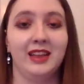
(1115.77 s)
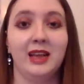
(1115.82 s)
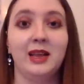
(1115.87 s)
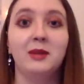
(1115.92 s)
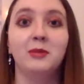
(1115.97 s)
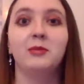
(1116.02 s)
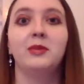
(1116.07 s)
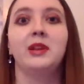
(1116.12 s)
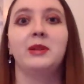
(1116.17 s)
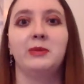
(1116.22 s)

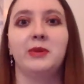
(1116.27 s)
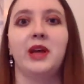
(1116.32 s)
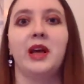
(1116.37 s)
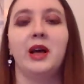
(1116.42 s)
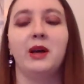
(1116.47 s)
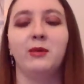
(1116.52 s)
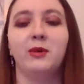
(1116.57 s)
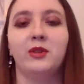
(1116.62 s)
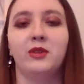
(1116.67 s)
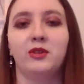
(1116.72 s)
and believe me
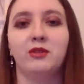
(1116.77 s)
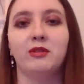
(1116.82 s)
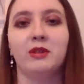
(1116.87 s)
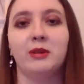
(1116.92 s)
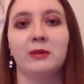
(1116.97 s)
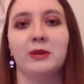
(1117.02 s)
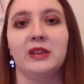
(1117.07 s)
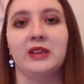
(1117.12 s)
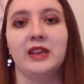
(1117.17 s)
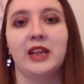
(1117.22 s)
I was
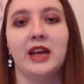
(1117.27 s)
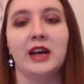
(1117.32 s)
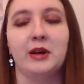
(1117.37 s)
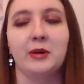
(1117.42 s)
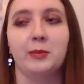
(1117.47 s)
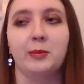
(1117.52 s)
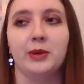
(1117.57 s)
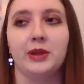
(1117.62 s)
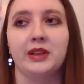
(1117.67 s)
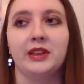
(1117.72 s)
screaming
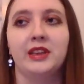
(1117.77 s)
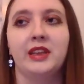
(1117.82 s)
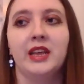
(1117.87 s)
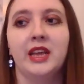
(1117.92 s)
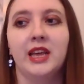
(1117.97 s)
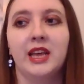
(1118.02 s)
loud but